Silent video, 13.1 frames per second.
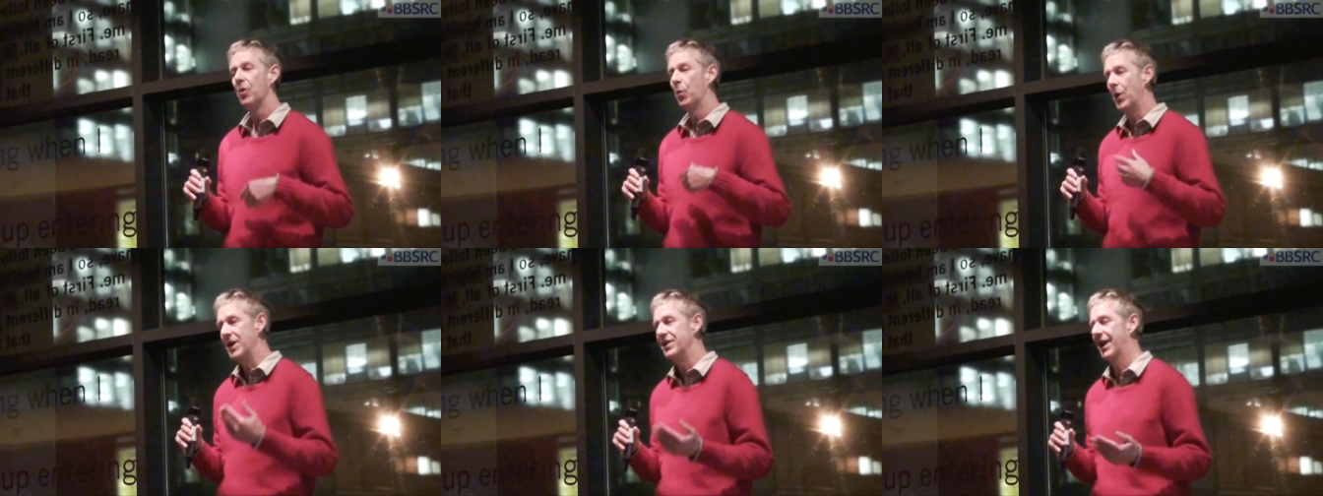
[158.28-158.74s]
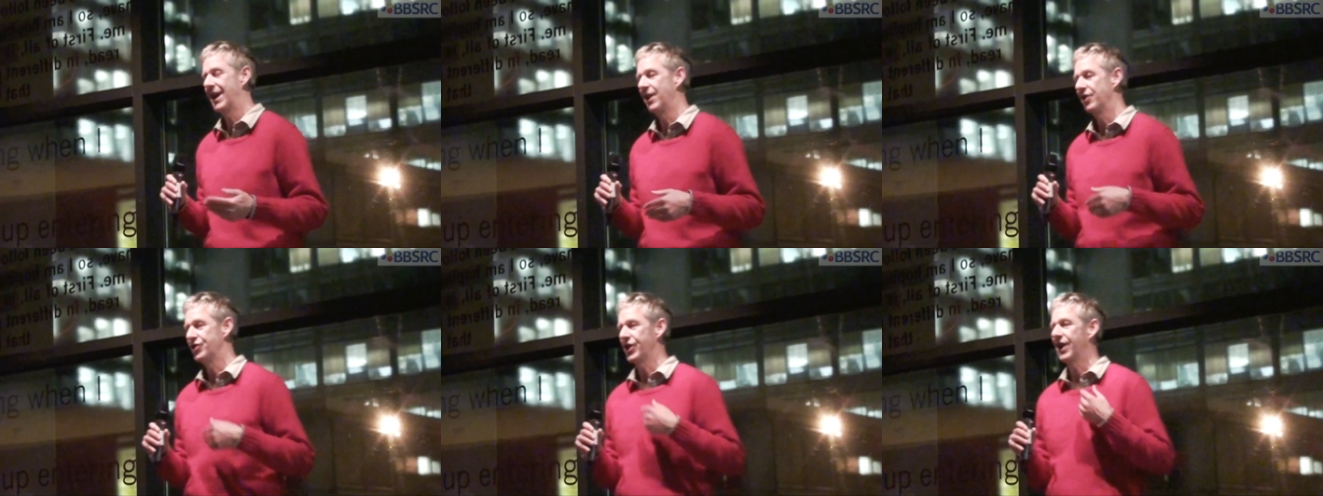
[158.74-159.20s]
wind
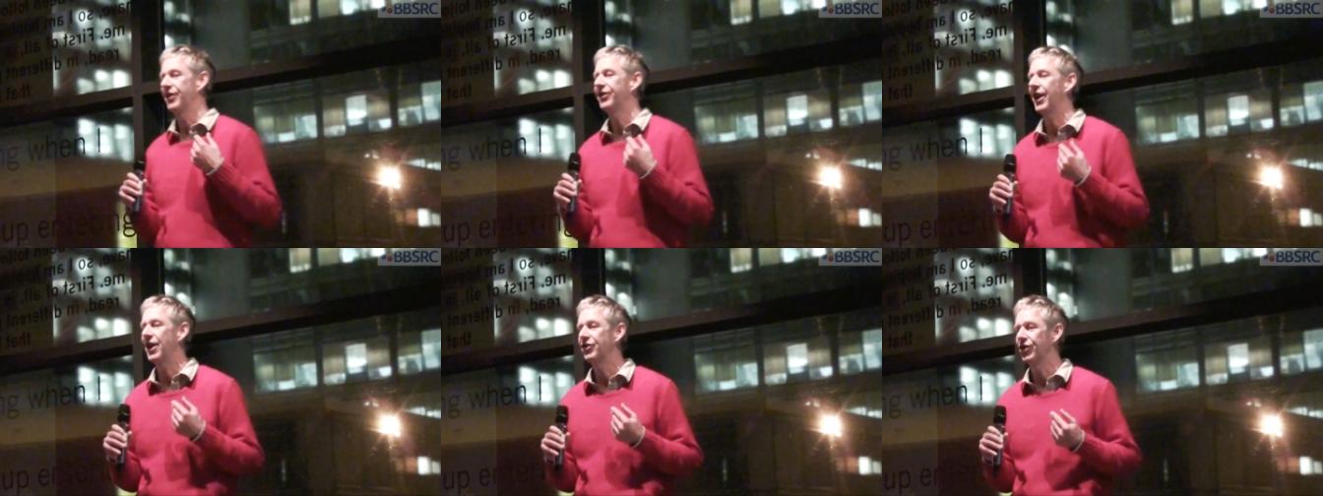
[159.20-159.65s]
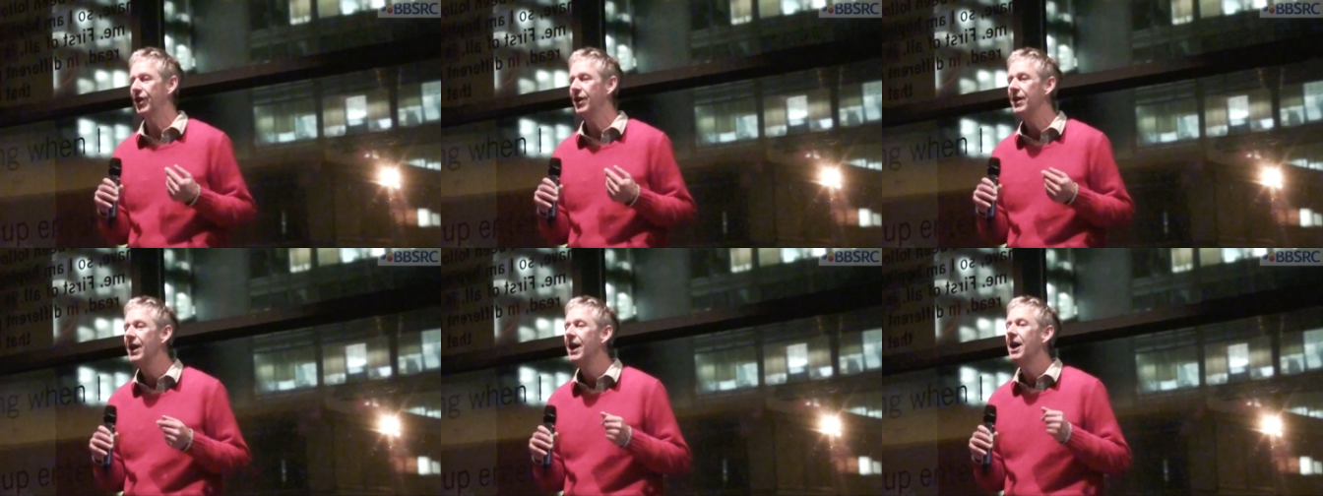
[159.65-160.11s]
energy, etc.
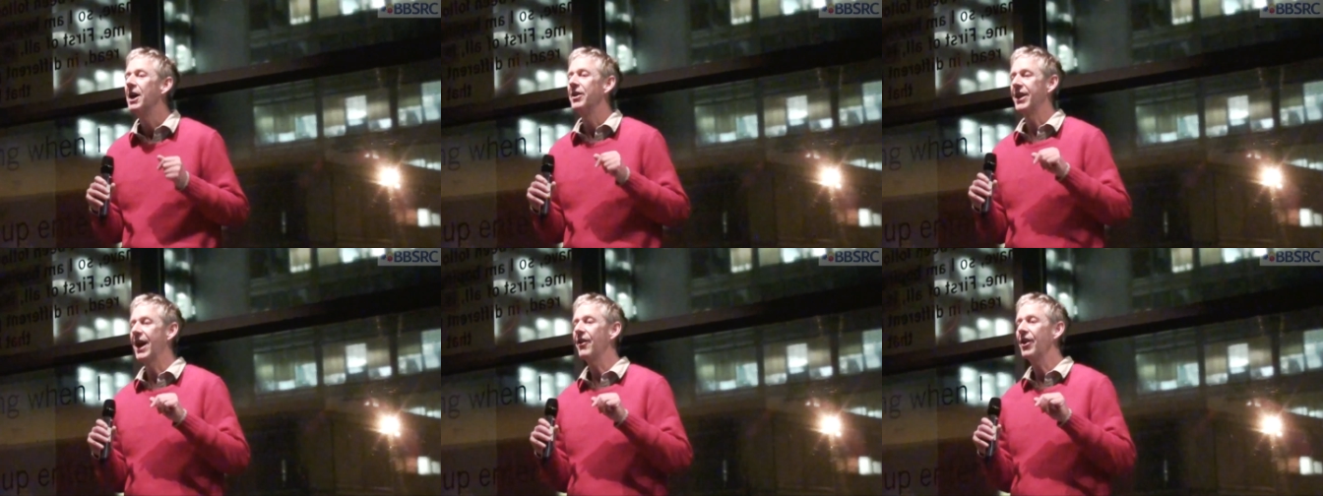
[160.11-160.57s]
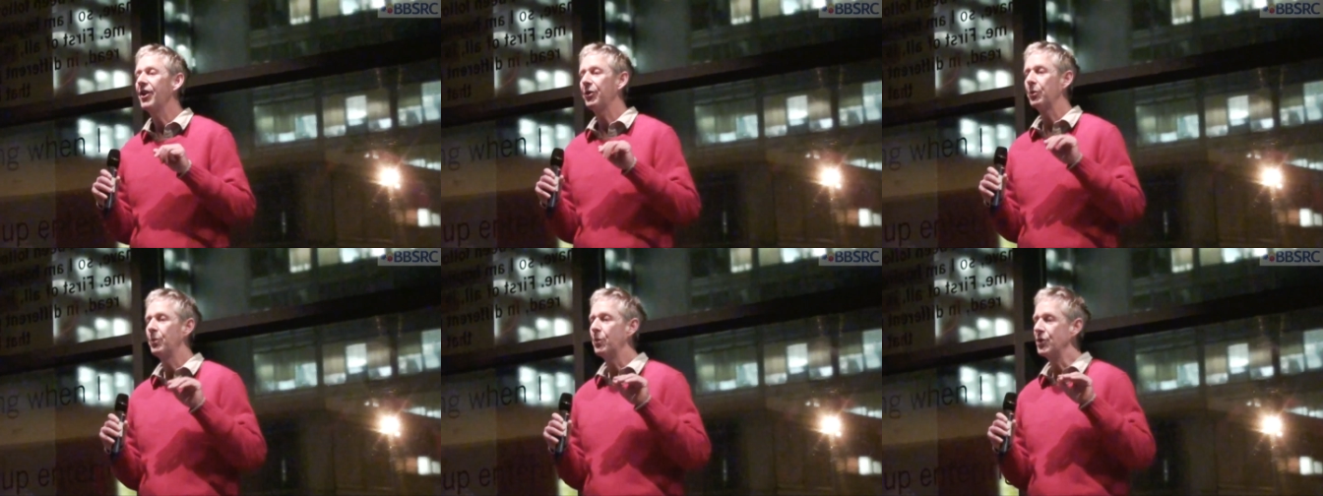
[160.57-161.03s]
The
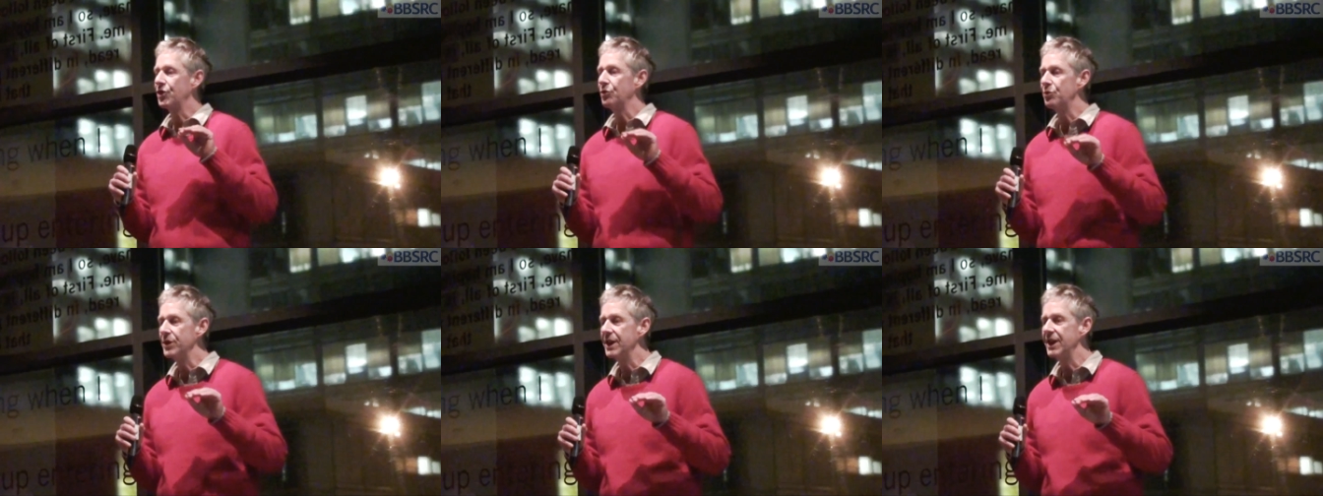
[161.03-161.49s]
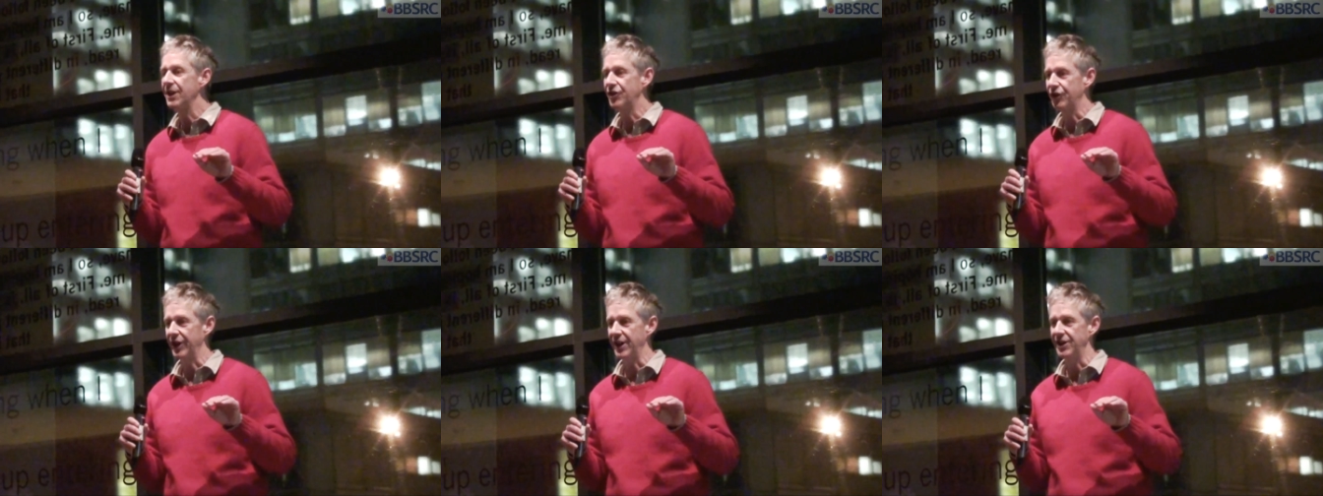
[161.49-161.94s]
areas which are really
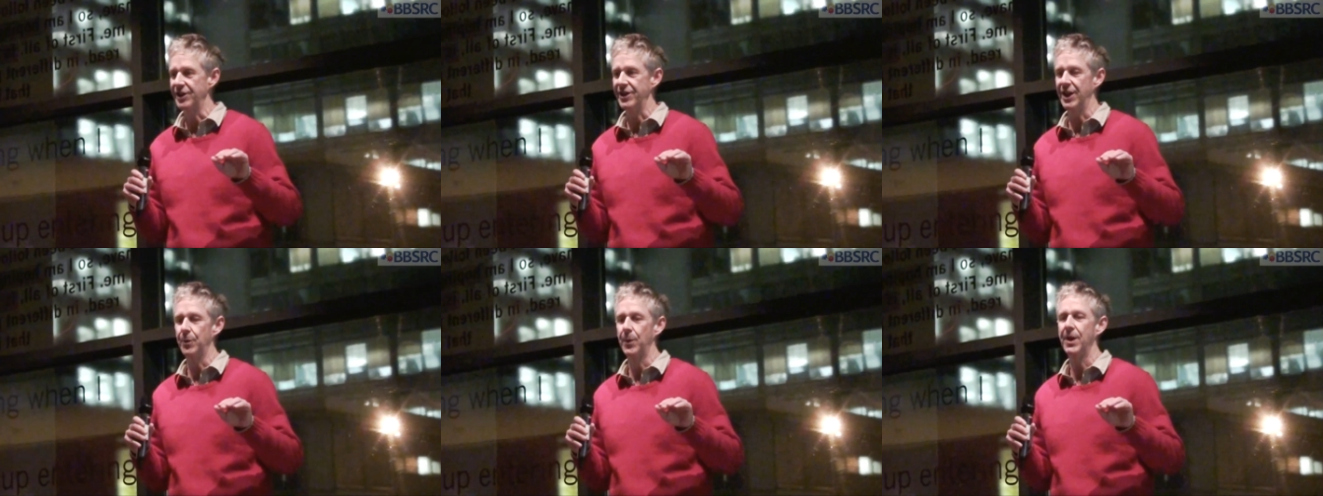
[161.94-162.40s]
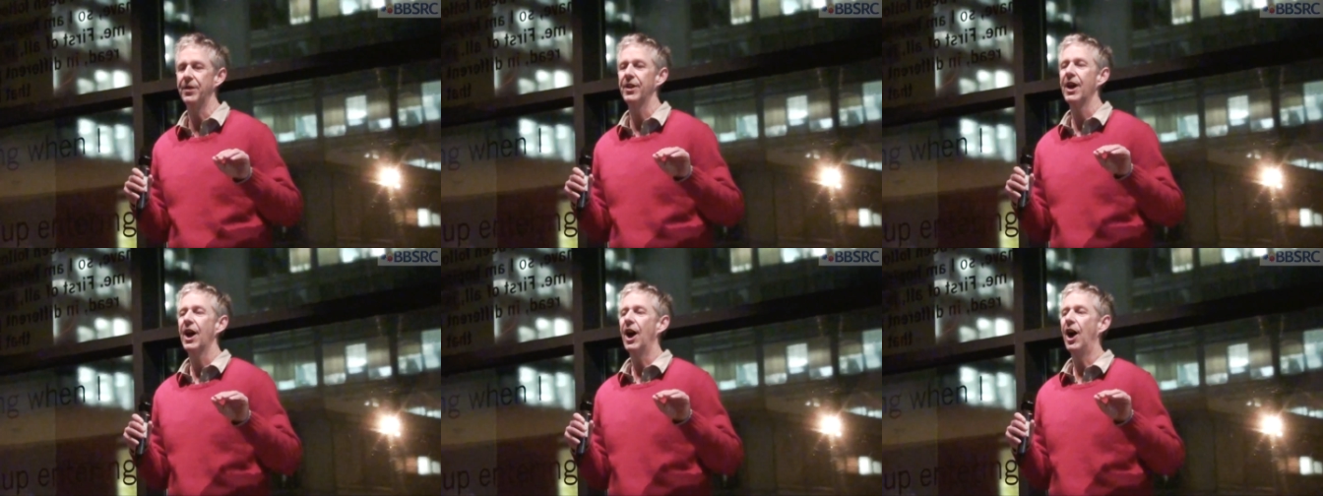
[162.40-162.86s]
tricky to deal with
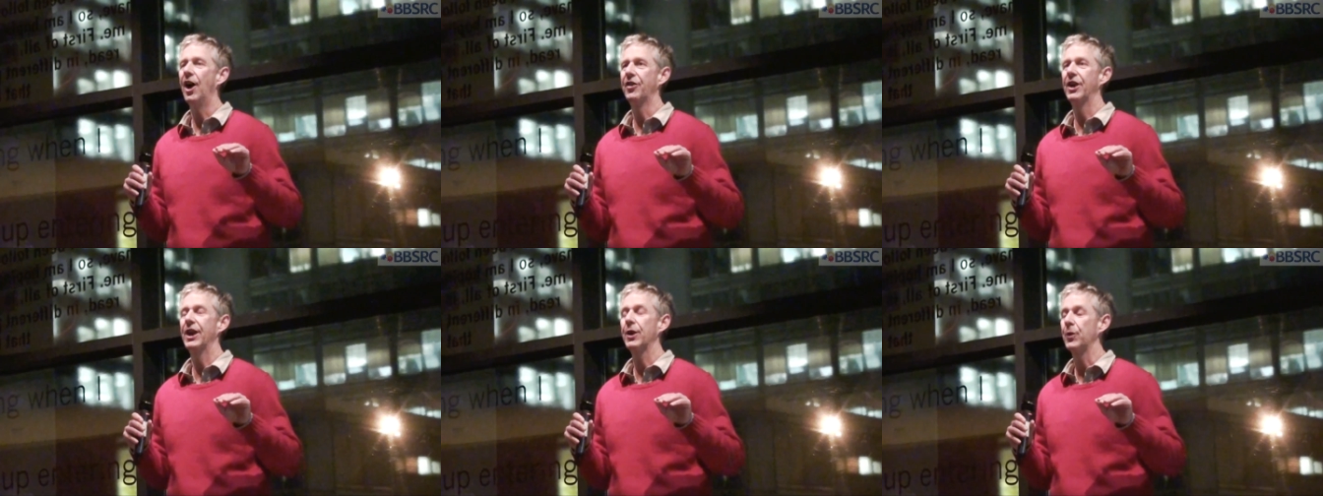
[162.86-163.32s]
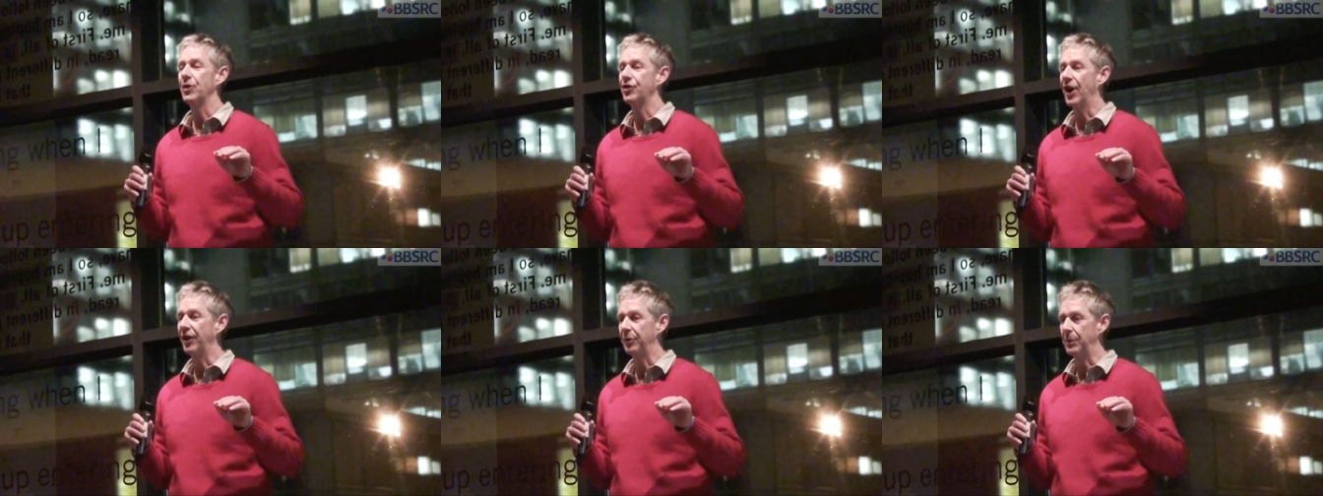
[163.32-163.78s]
are the liquid
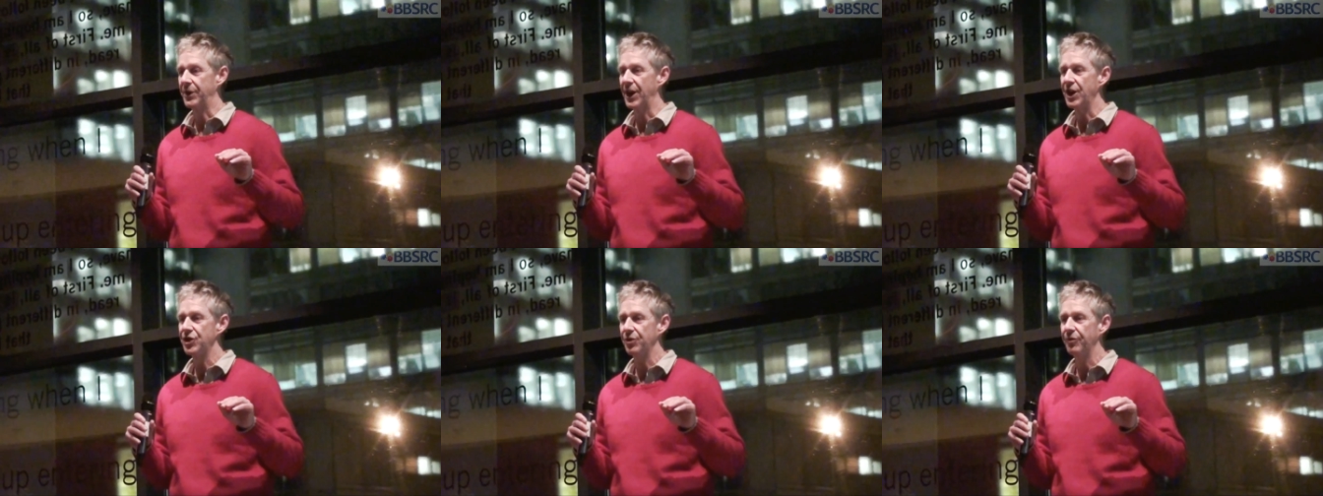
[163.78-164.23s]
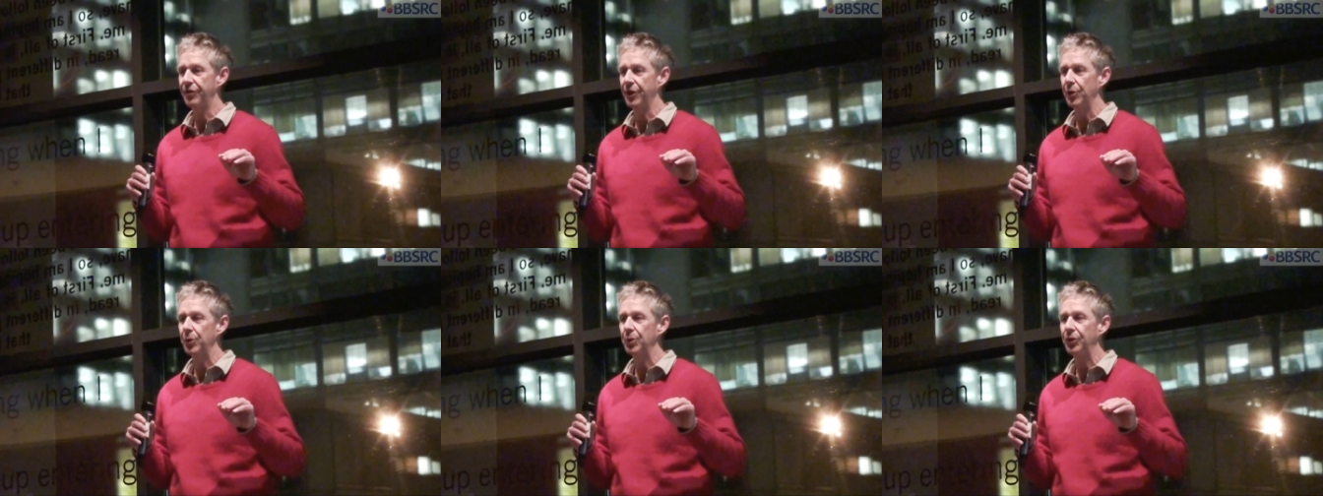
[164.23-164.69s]
transportation
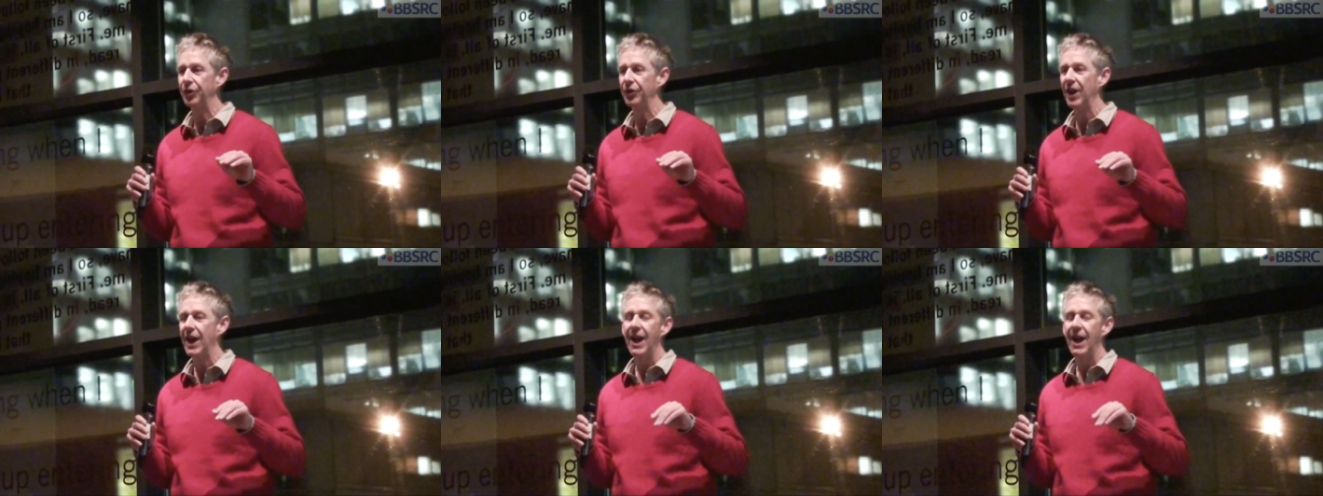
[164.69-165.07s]
fuels,